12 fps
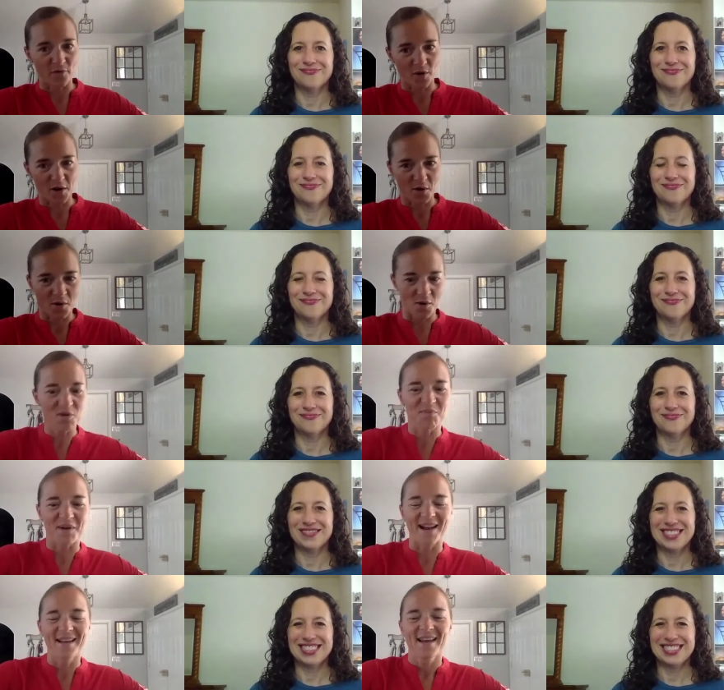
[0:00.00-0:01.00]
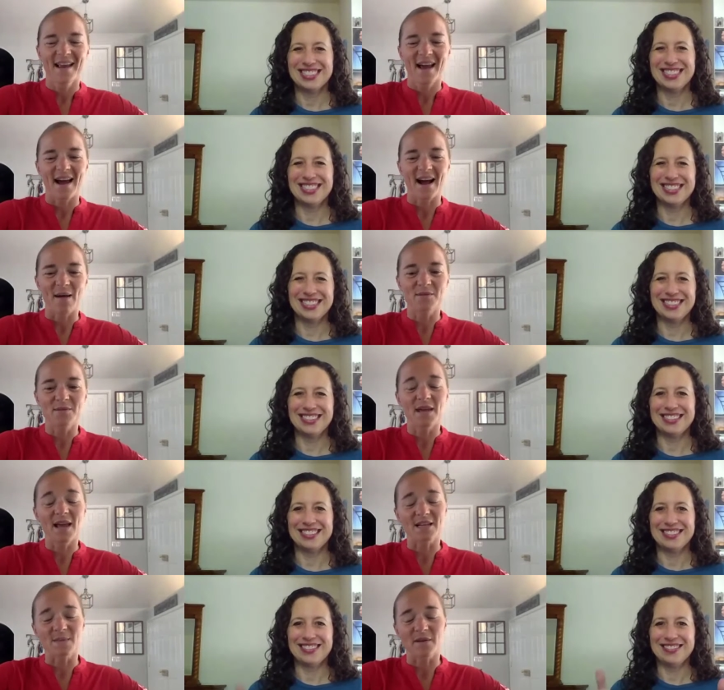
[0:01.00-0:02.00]
Speaker 1: 40 year old. But um, so
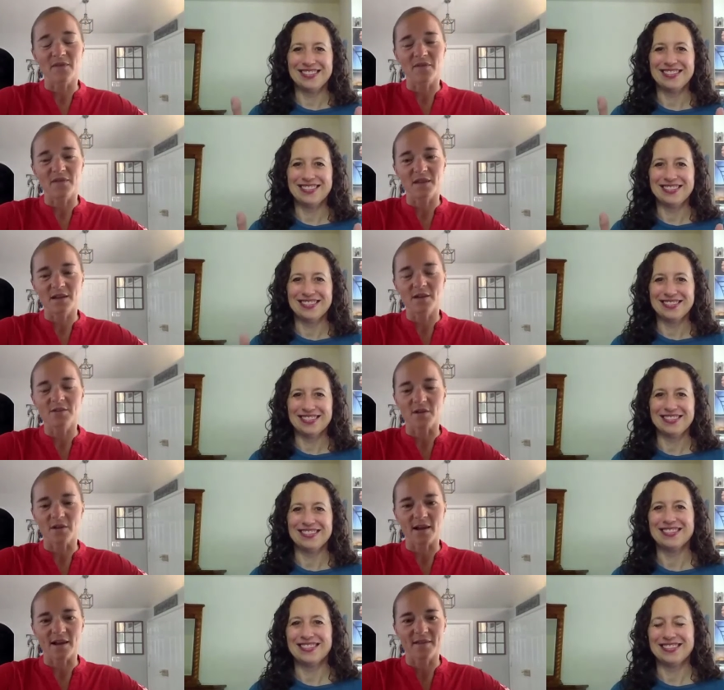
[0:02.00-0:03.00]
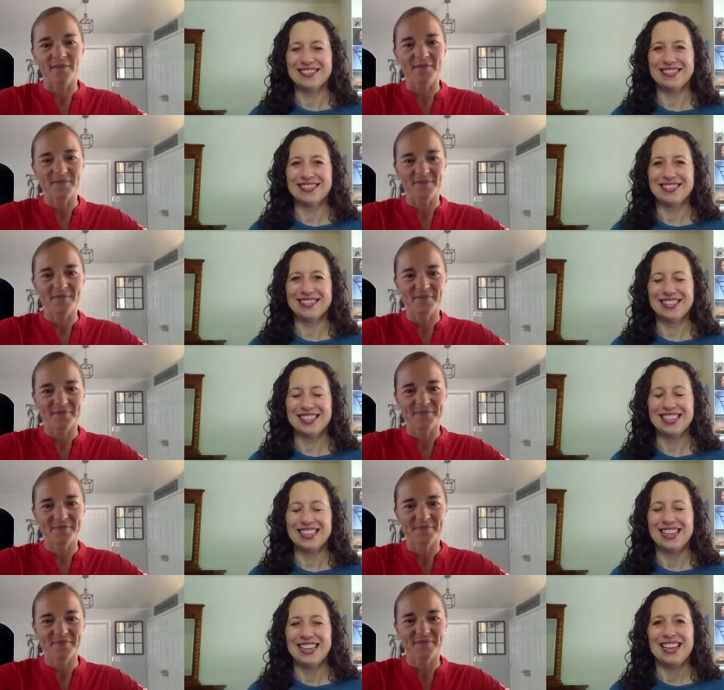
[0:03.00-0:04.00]
yeah, it's been 15 years already.
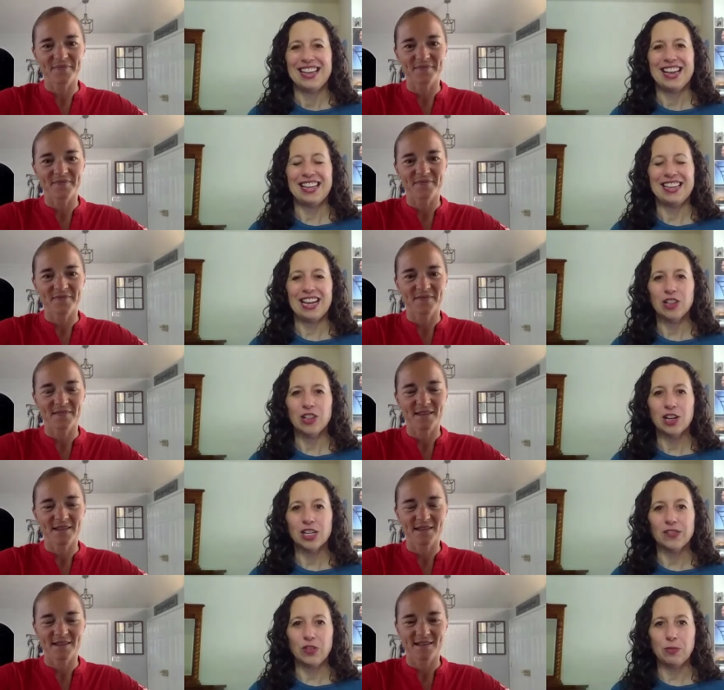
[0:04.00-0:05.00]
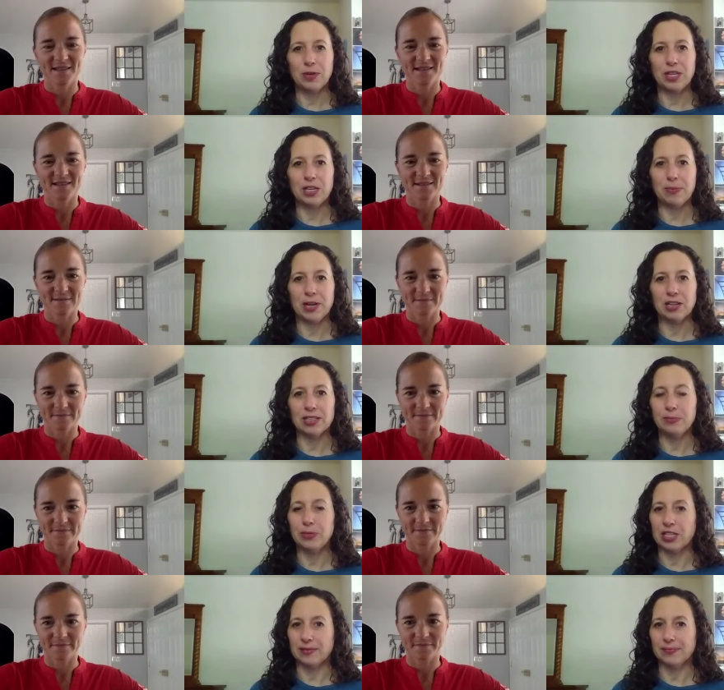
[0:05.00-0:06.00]
And how long have you been a
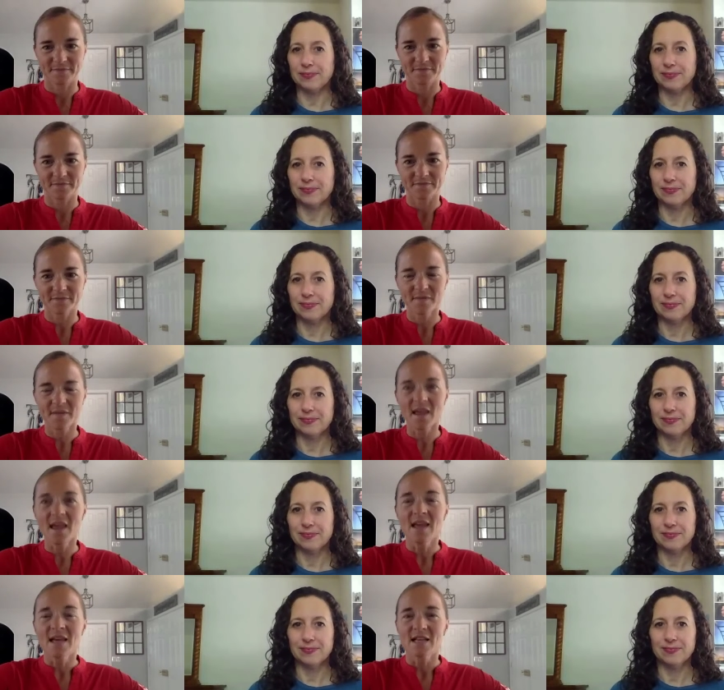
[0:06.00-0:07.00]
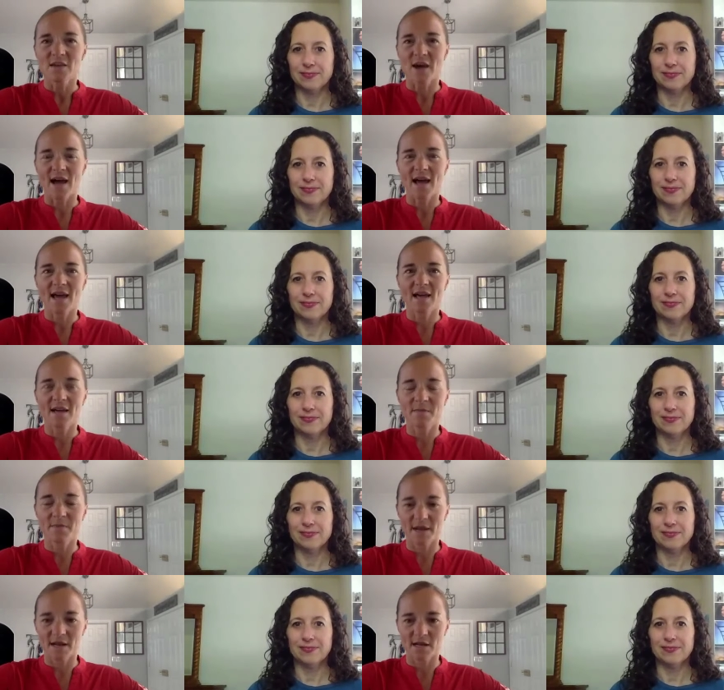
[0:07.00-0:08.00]
Paralympian? So I
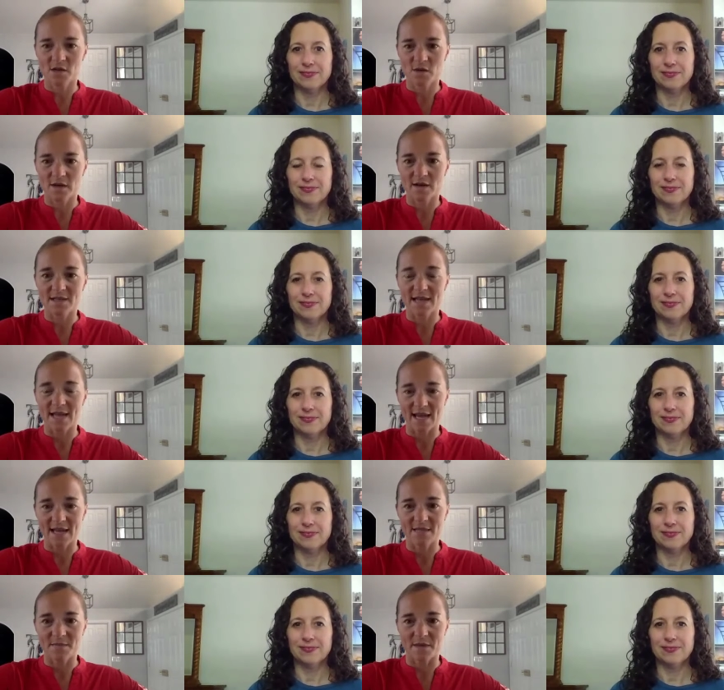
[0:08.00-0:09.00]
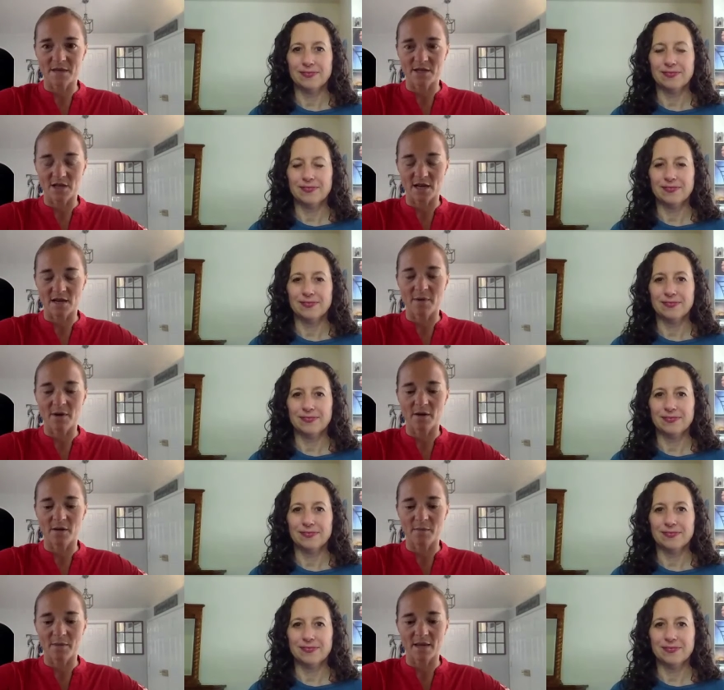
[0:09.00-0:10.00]
competed in 2008 Beijing
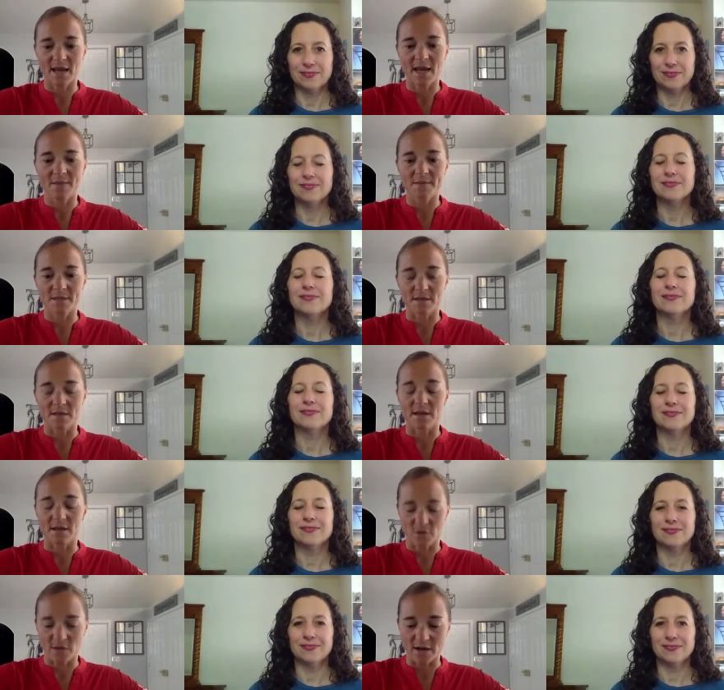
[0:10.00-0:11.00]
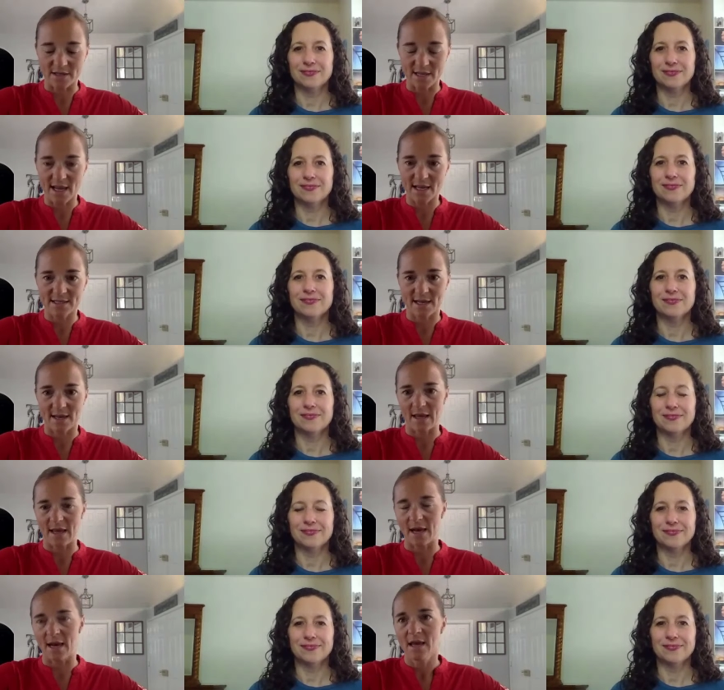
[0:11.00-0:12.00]
Paralympic Games in, in 2008, and
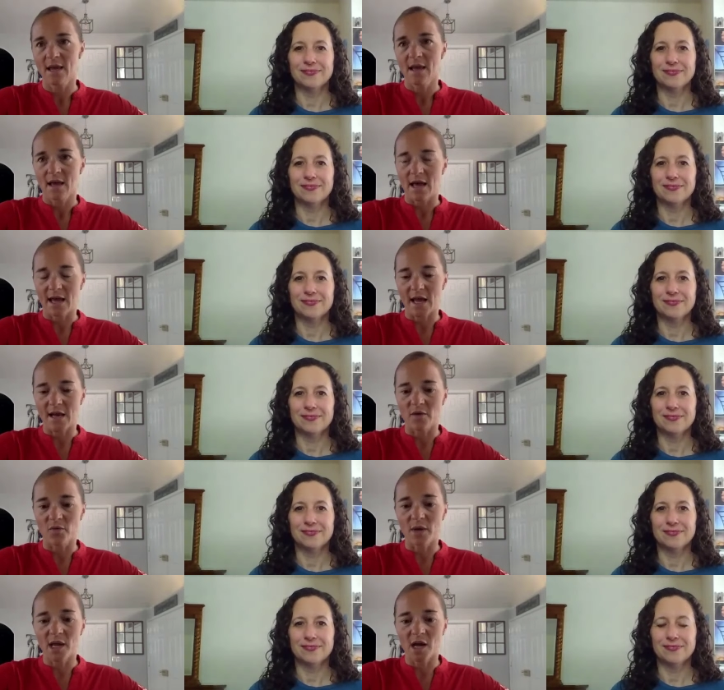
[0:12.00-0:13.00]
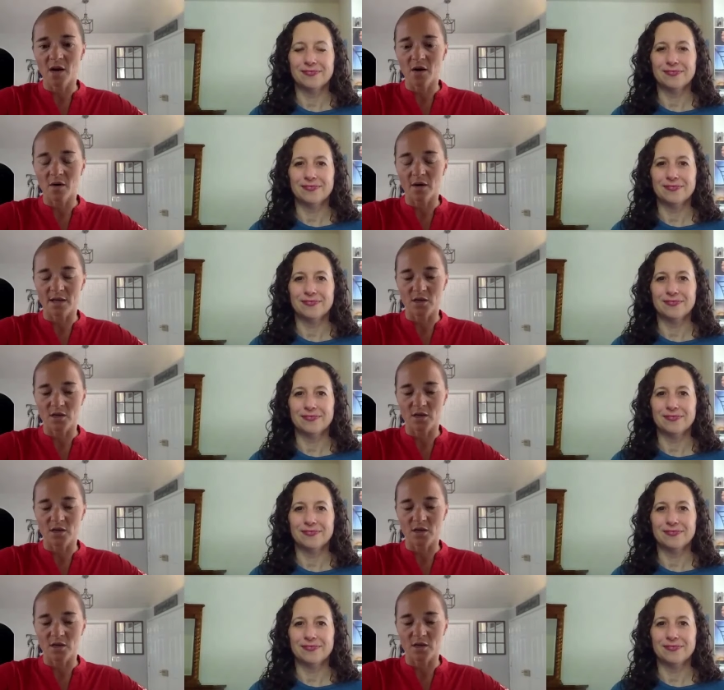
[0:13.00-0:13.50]
then again in Rio in